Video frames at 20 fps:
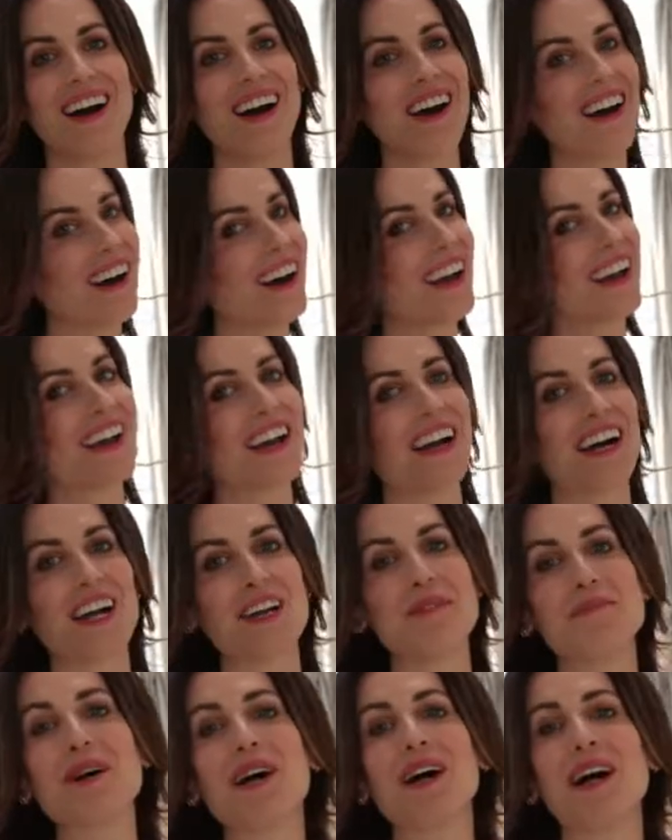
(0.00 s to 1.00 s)
Hi,
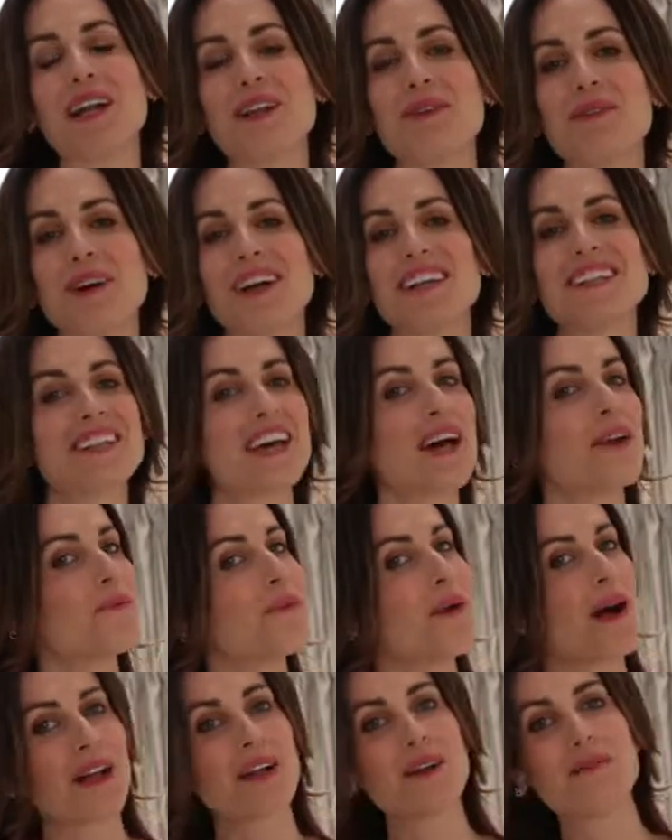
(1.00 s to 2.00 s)
I'm Holly White and
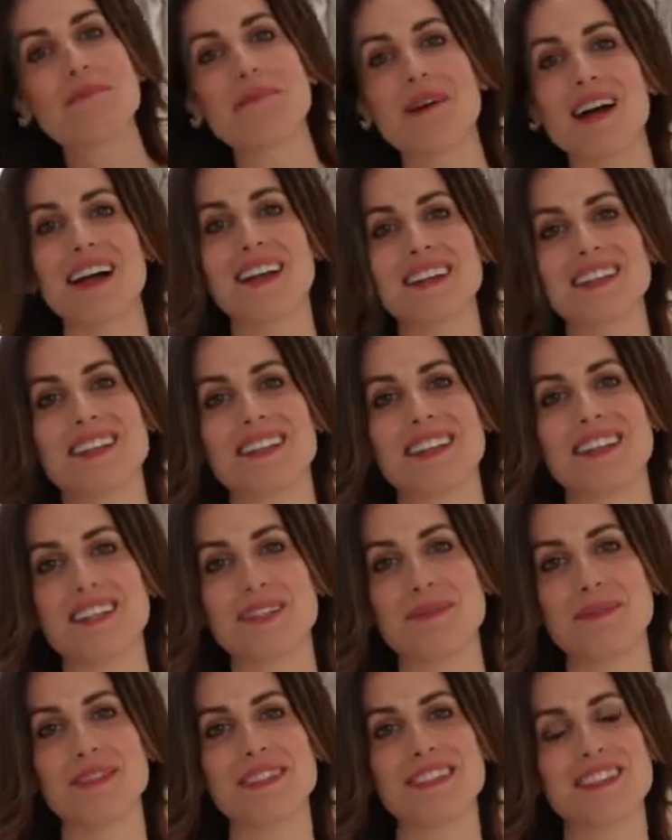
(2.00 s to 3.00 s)
welcome back to
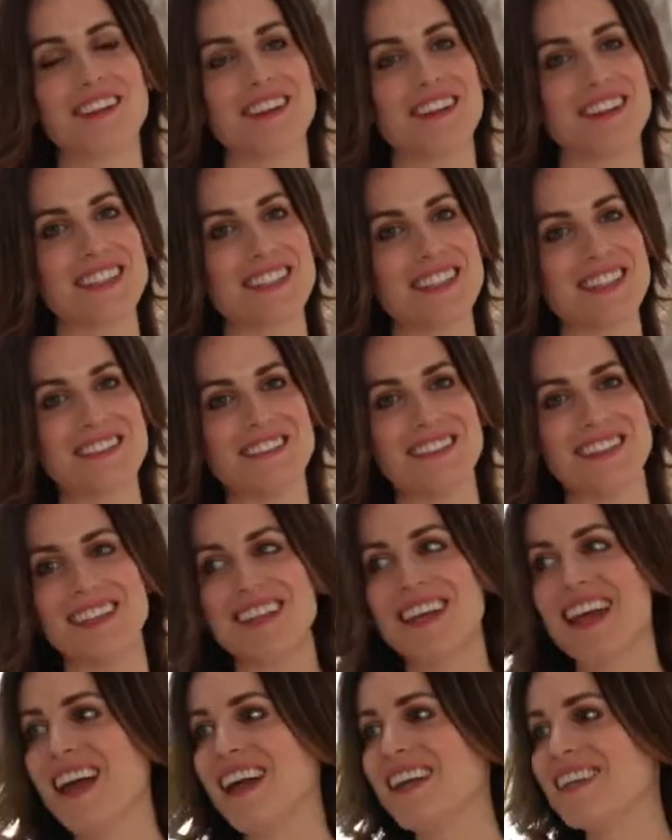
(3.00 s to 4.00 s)
this week's Gloss
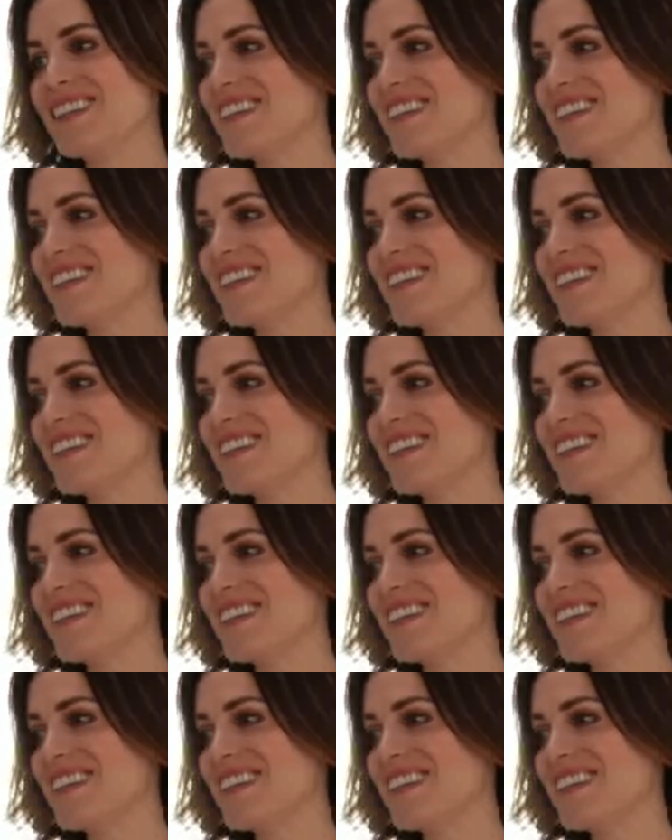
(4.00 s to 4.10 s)
TV.